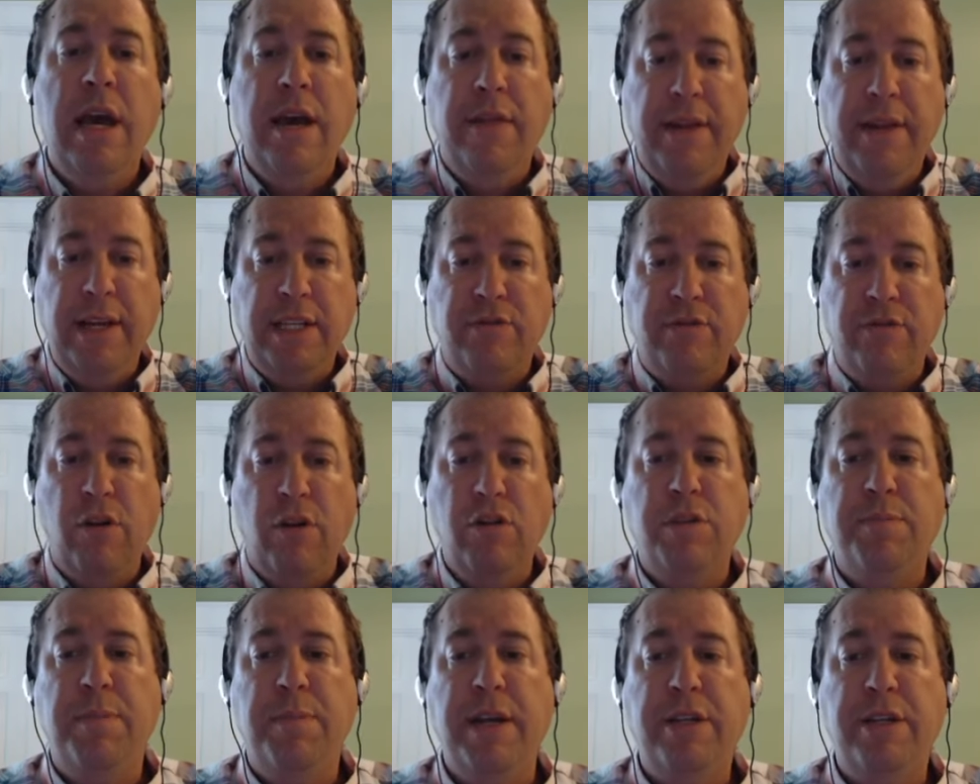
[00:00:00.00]
This
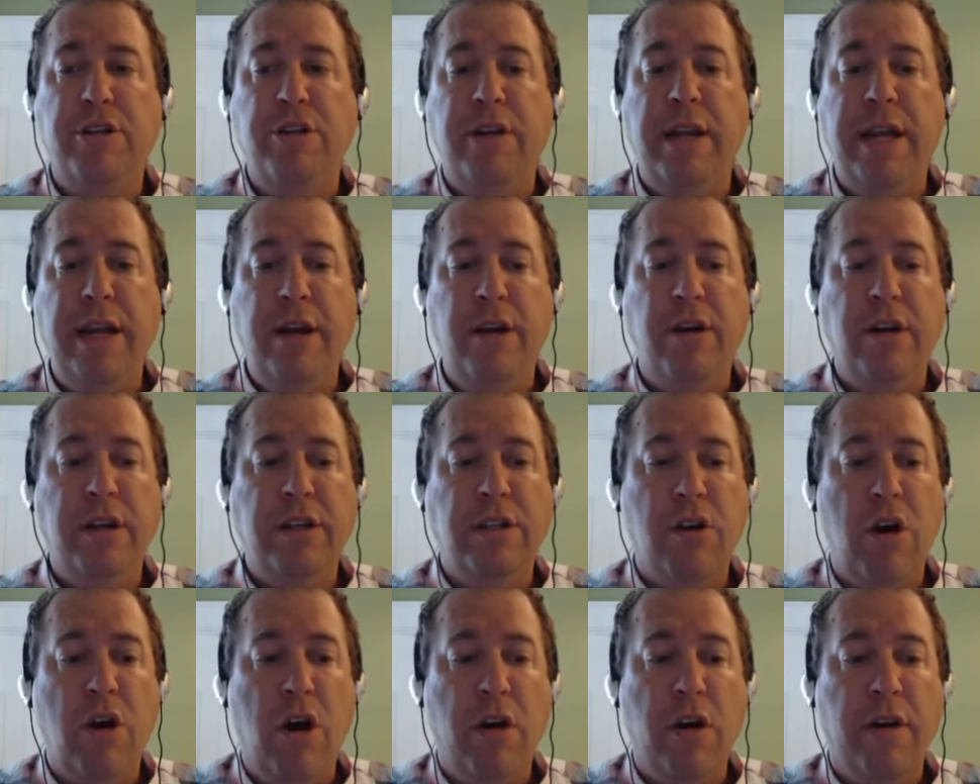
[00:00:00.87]
rose pictured here is
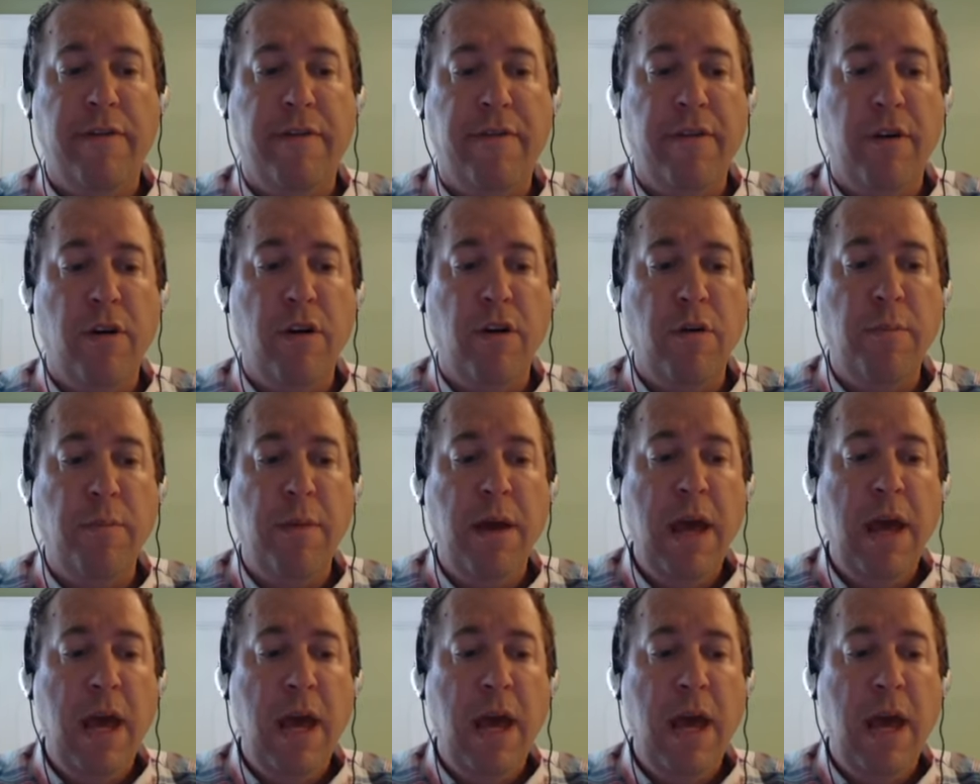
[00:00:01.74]
called a firm.